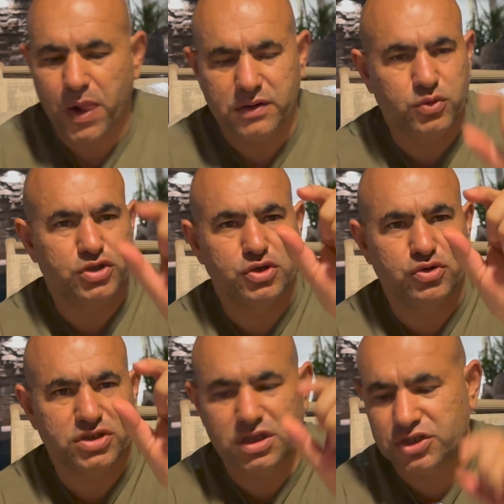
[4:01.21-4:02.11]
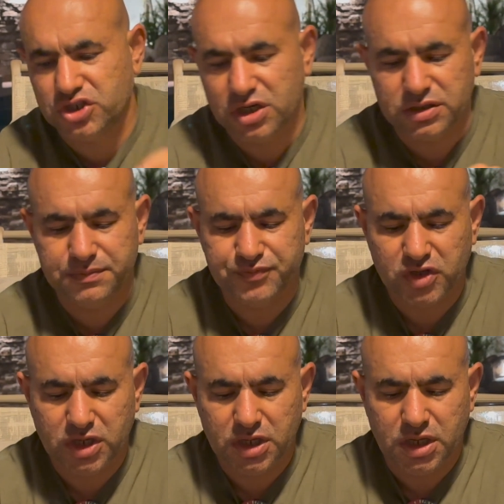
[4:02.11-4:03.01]
It was a good solid chunk.
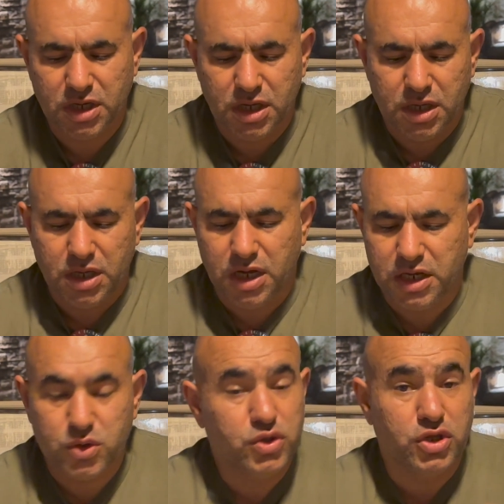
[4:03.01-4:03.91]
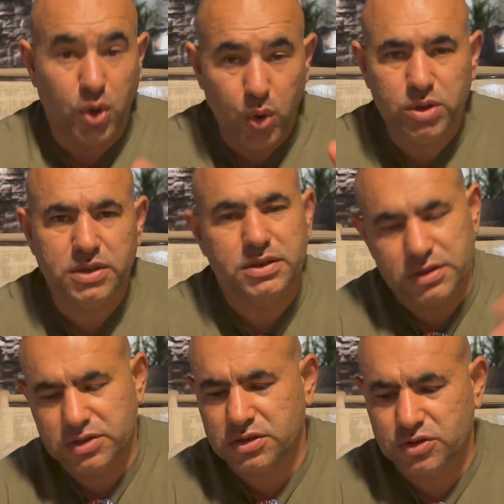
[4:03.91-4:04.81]
I couldn't hold it
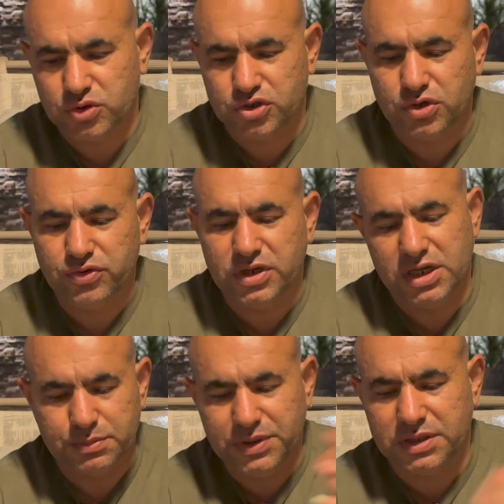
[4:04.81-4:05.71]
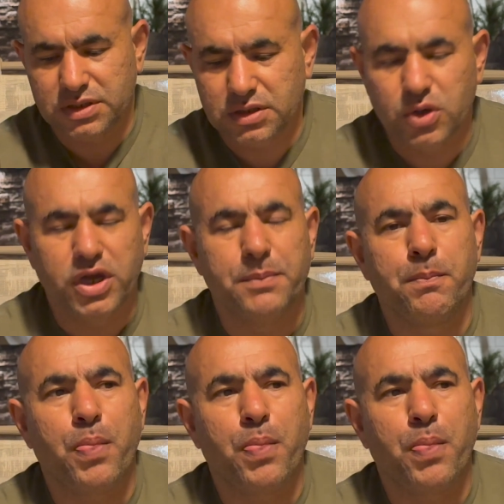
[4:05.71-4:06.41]
to show you guys, but okay.